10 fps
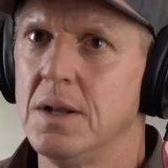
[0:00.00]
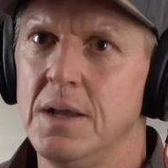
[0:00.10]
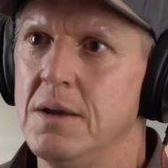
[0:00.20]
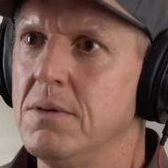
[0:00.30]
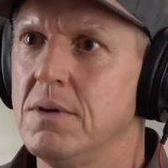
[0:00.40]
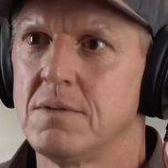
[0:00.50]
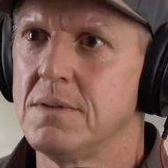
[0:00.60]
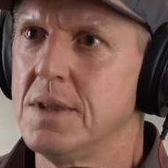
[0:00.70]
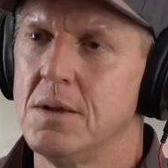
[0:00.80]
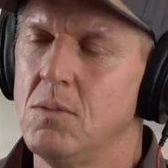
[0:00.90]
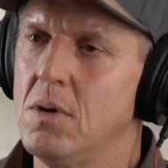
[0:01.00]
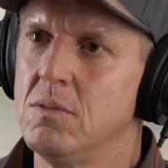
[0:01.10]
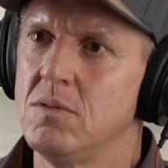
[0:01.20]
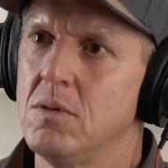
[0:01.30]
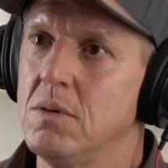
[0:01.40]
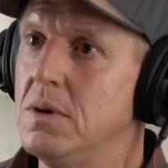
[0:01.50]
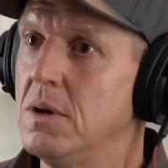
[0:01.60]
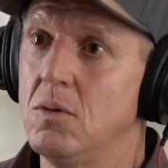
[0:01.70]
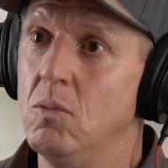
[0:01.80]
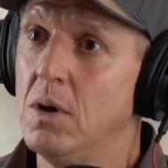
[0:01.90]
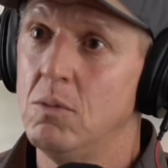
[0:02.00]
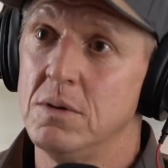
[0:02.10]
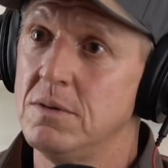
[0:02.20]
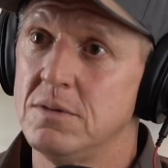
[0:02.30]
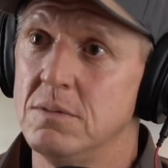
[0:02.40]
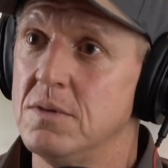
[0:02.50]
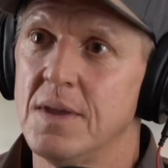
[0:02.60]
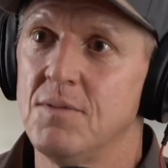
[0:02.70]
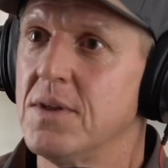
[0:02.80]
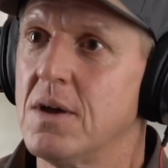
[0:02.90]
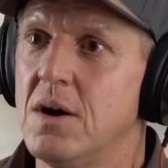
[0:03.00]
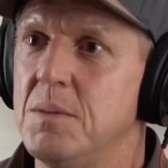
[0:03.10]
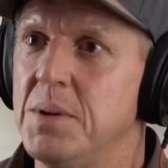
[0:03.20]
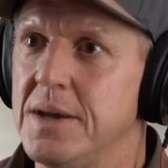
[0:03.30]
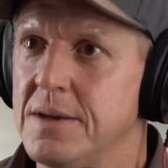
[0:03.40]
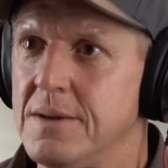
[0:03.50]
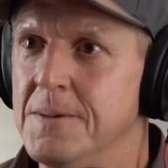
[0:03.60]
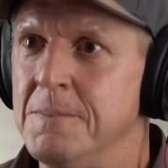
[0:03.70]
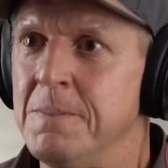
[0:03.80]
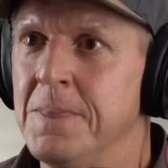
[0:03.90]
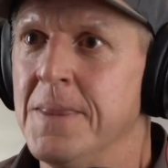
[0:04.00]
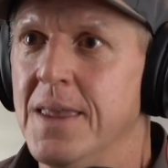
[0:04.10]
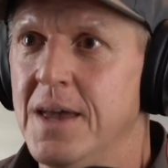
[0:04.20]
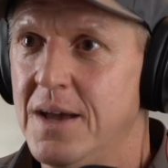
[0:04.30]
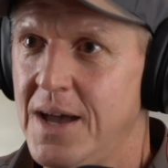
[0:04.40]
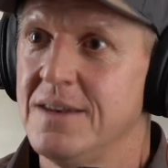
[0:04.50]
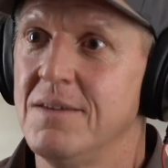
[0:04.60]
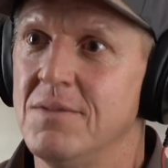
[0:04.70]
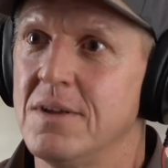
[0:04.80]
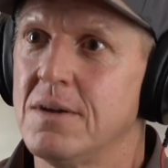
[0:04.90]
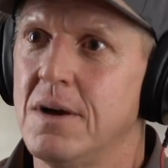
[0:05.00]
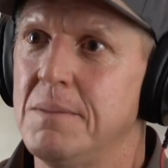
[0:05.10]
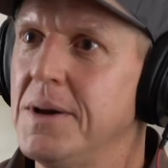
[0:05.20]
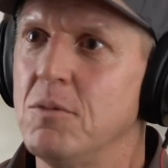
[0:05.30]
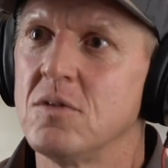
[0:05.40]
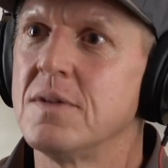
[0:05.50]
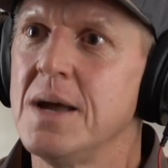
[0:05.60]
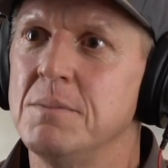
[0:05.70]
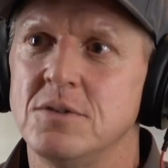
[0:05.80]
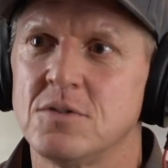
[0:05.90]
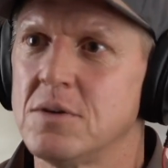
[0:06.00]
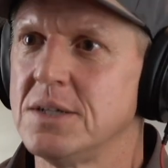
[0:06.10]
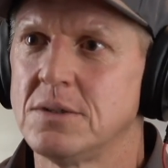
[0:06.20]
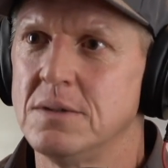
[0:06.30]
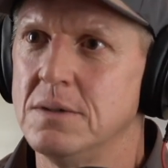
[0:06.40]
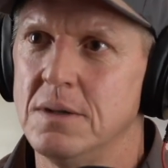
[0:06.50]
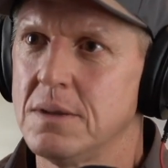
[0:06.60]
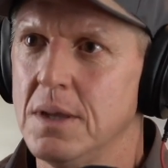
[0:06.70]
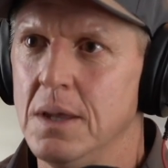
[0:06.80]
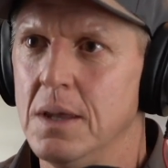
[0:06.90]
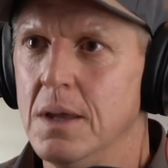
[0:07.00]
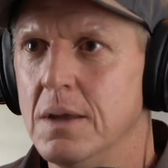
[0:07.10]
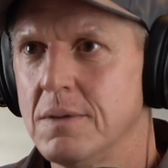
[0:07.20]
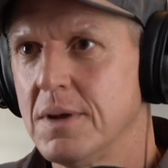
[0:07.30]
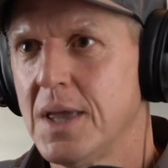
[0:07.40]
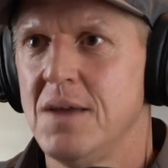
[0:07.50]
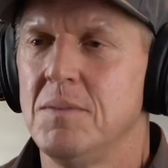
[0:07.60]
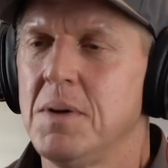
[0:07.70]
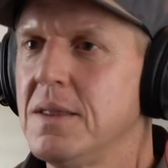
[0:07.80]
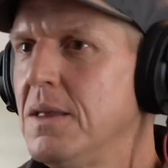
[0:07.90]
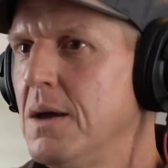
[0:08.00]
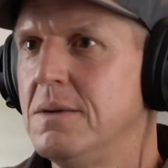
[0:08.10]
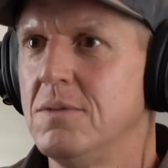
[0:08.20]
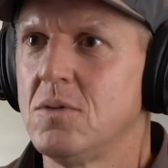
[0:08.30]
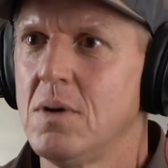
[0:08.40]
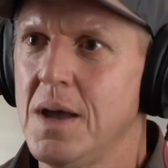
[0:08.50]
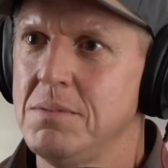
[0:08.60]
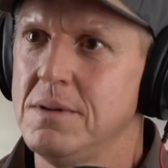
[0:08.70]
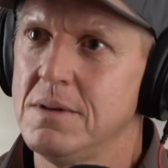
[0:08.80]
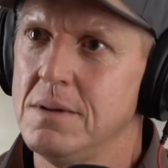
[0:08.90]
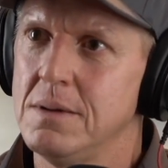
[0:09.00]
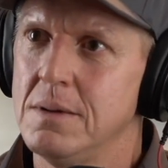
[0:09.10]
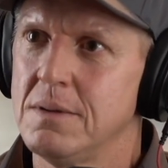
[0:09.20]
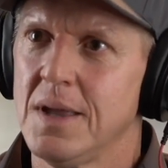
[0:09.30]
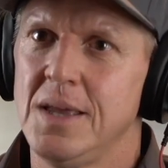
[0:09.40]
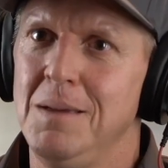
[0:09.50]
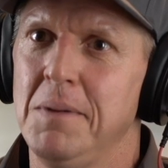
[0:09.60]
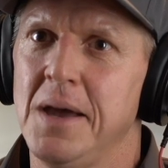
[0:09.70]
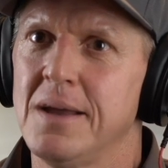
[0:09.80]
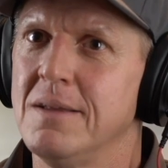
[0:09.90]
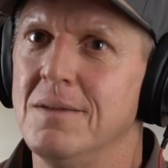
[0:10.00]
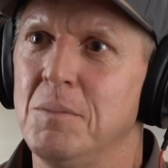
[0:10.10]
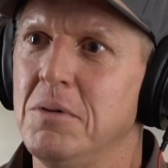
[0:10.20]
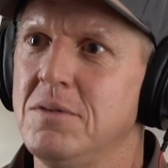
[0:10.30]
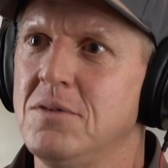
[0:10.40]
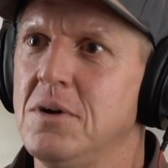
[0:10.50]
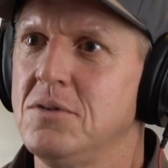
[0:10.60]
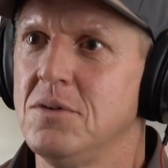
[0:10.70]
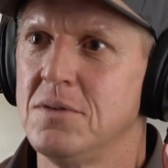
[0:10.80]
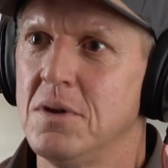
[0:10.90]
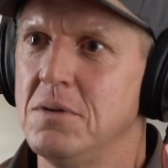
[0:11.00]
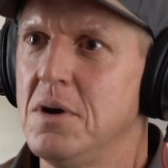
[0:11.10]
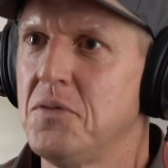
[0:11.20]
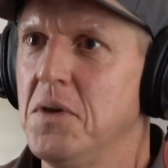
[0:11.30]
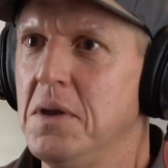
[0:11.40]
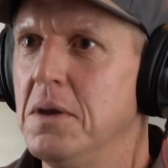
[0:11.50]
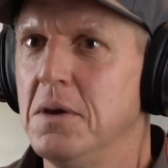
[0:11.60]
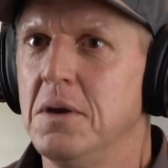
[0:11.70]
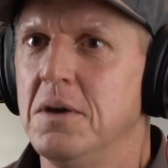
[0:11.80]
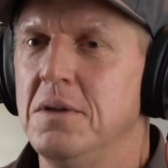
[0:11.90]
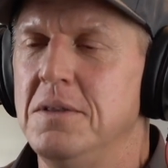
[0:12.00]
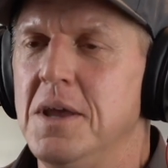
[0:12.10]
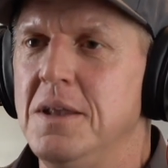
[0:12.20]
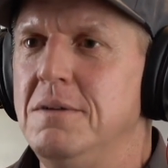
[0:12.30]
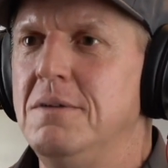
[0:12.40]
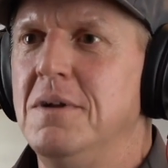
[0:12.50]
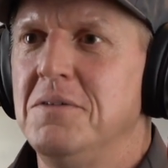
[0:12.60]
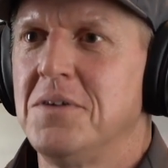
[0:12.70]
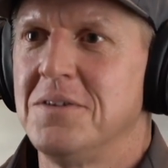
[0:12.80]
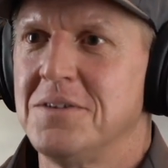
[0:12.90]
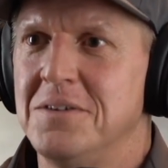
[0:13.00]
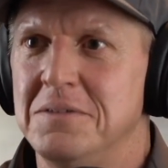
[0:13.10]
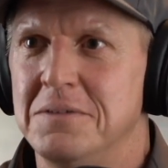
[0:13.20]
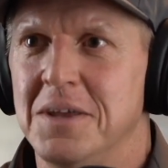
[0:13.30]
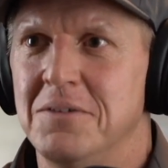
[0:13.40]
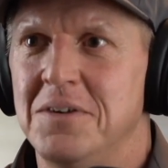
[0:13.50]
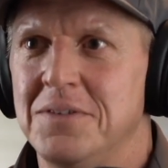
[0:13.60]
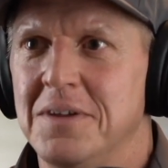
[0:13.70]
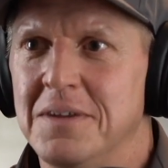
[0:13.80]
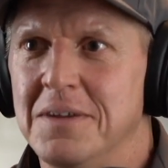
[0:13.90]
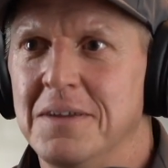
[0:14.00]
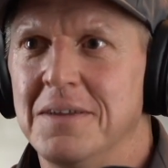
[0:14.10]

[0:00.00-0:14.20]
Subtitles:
delirious, didn't know what I was doing. And all I wanted to do was give the car back. And I had given the car back. It wasn't damaged, scratched, no nothing. So I gave it back. The owner was quite happy to take it back, not press charges, no nothing. And then life goes on thereafter.